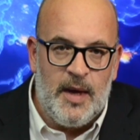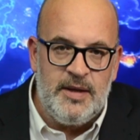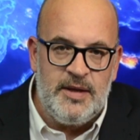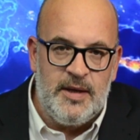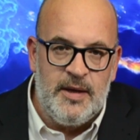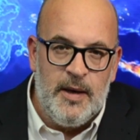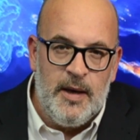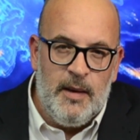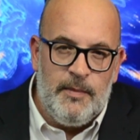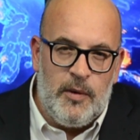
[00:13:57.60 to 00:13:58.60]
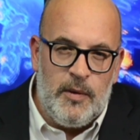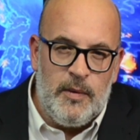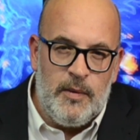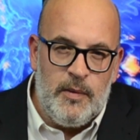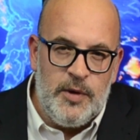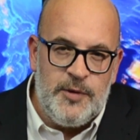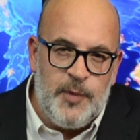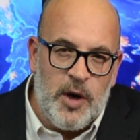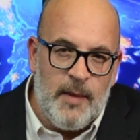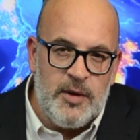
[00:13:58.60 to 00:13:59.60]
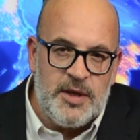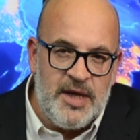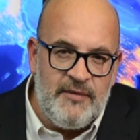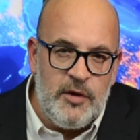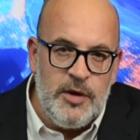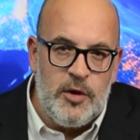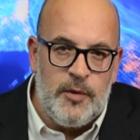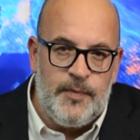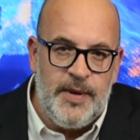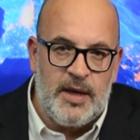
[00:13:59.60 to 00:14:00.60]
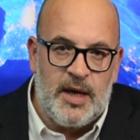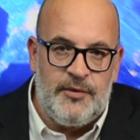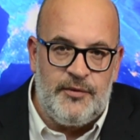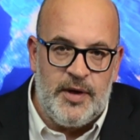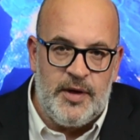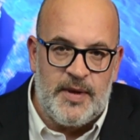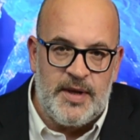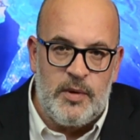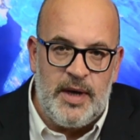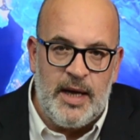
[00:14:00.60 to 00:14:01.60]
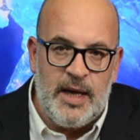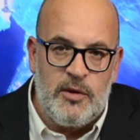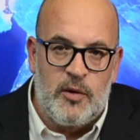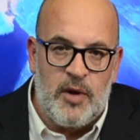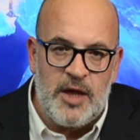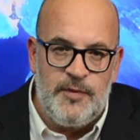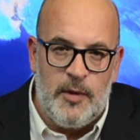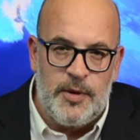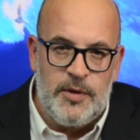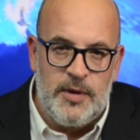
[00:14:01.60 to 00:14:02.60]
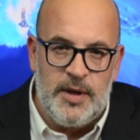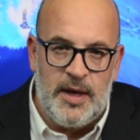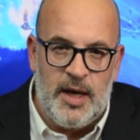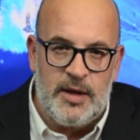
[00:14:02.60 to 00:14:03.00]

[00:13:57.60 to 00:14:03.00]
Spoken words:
I see. Paul, we spoke about several European countries, but I would like to grasp the opportunity